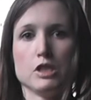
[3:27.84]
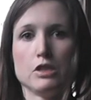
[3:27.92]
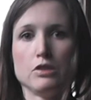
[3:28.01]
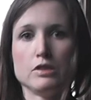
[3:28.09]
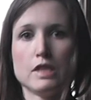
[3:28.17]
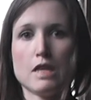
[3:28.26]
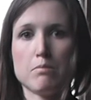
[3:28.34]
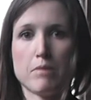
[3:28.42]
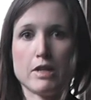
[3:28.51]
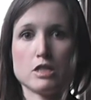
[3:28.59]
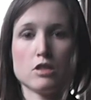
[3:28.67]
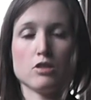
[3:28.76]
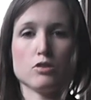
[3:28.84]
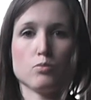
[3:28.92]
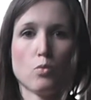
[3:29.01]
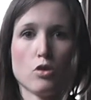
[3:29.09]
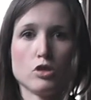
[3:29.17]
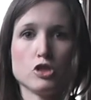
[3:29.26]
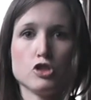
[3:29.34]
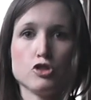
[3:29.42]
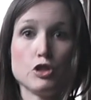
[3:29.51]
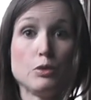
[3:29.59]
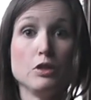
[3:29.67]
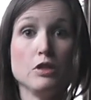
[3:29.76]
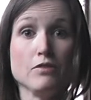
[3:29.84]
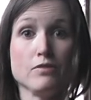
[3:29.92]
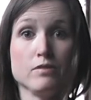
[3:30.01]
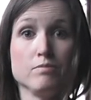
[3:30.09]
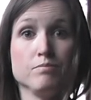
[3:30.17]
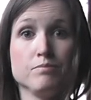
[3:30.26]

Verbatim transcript: was used, it meant one true love.